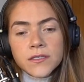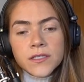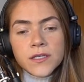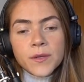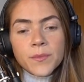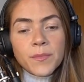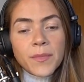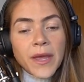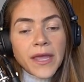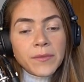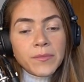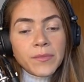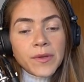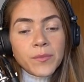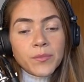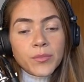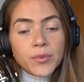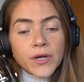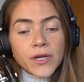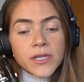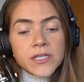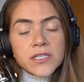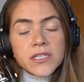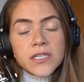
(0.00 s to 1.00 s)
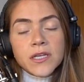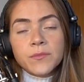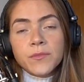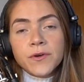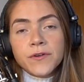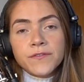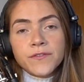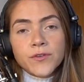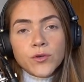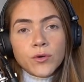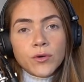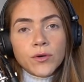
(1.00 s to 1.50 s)
to maybe bring some
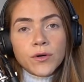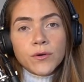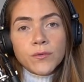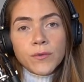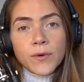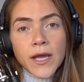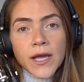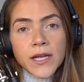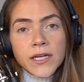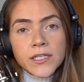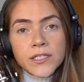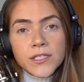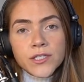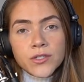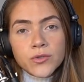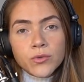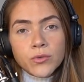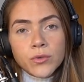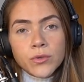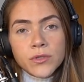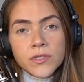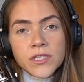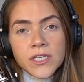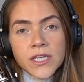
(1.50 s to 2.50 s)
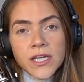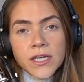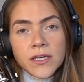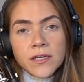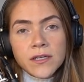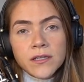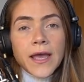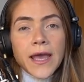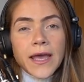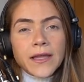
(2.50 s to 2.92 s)
of your awareness towards it,